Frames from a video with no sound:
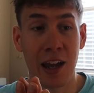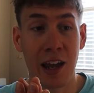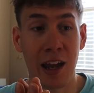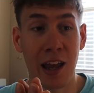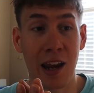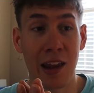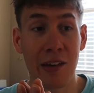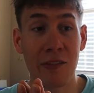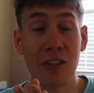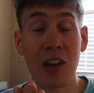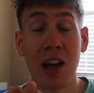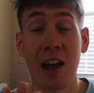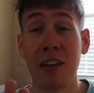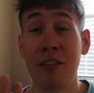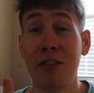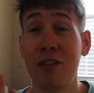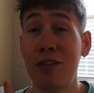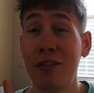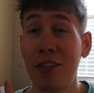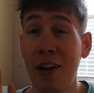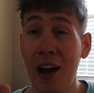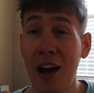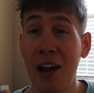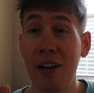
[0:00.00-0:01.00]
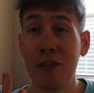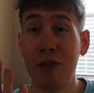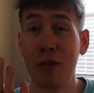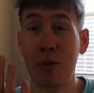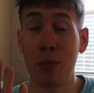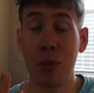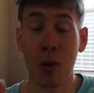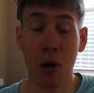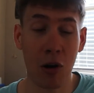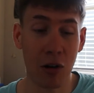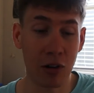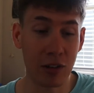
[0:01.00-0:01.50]
and I've got
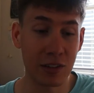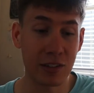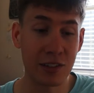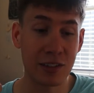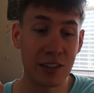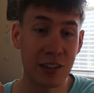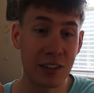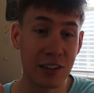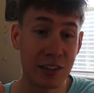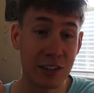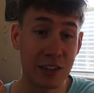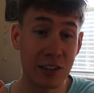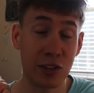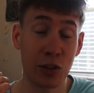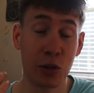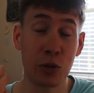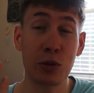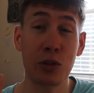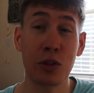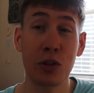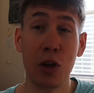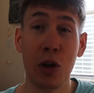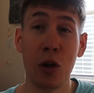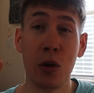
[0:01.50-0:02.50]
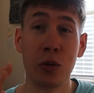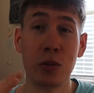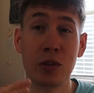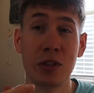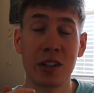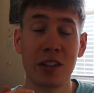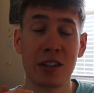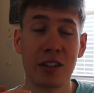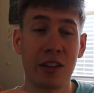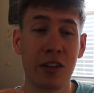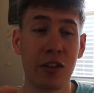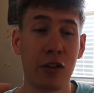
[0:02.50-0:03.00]
5 parts still to go, so
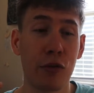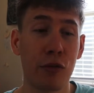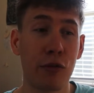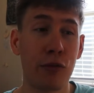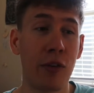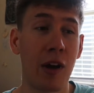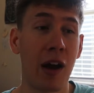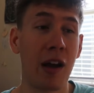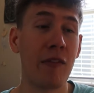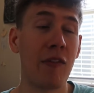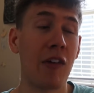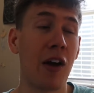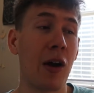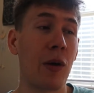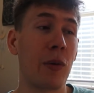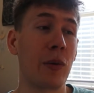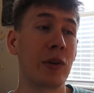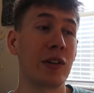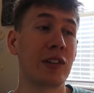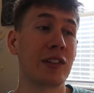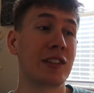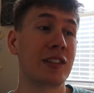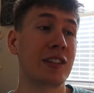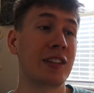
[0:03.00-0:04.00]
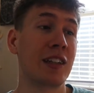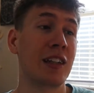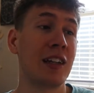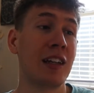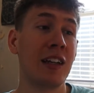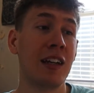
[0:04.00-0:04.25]
that's another 5 hours.